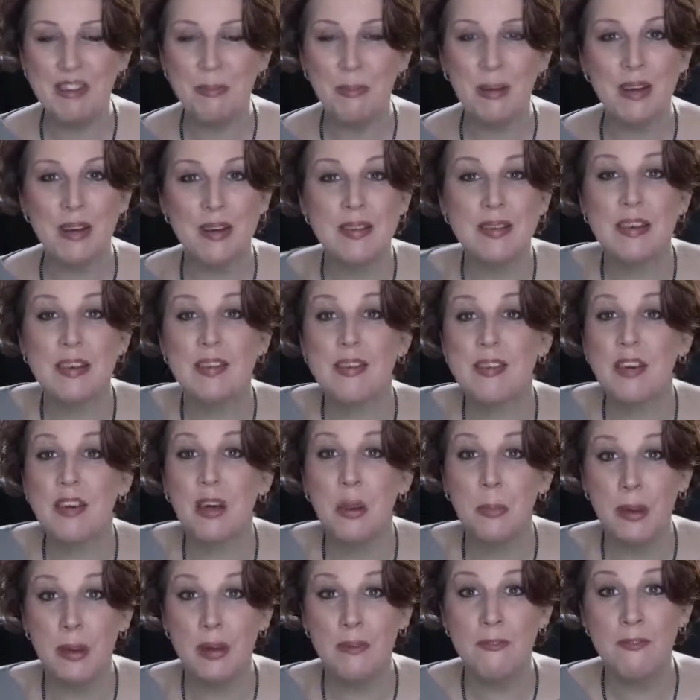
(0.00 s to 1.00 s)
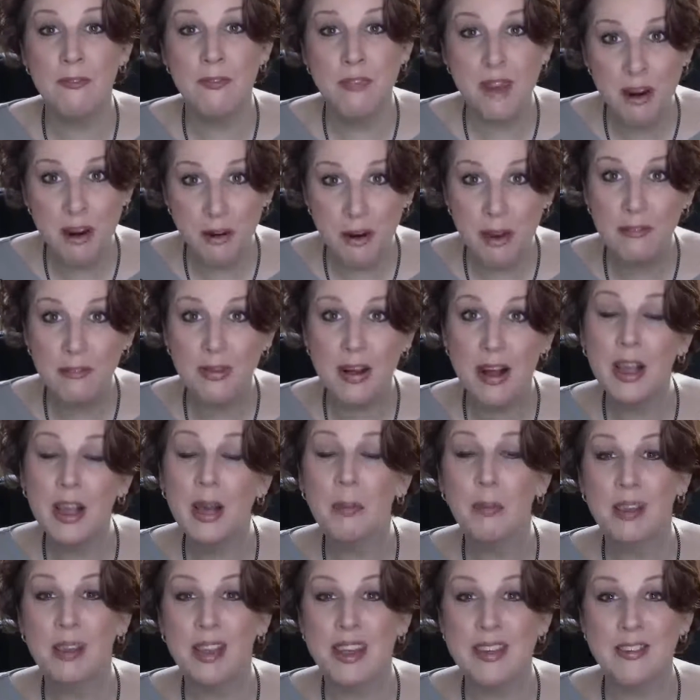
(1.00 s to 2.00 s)
because this is going to be a very
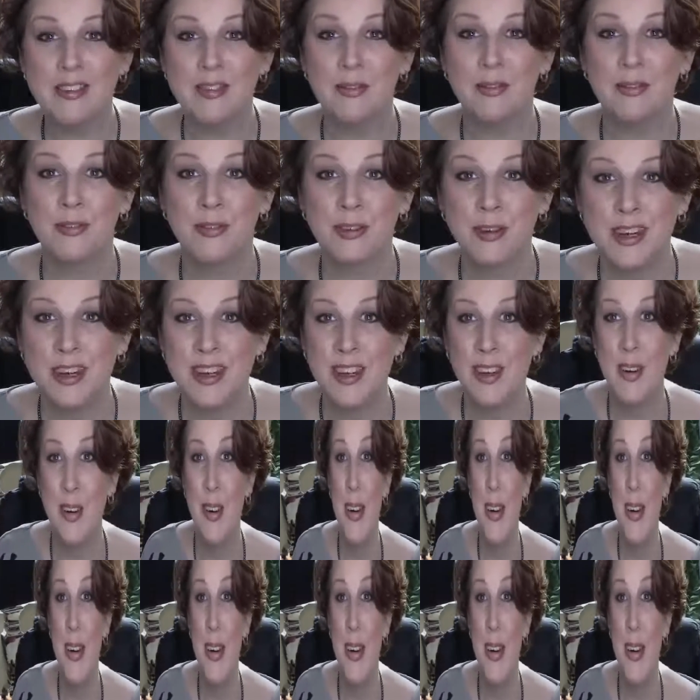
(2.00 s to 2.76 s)
valuable lesson for you.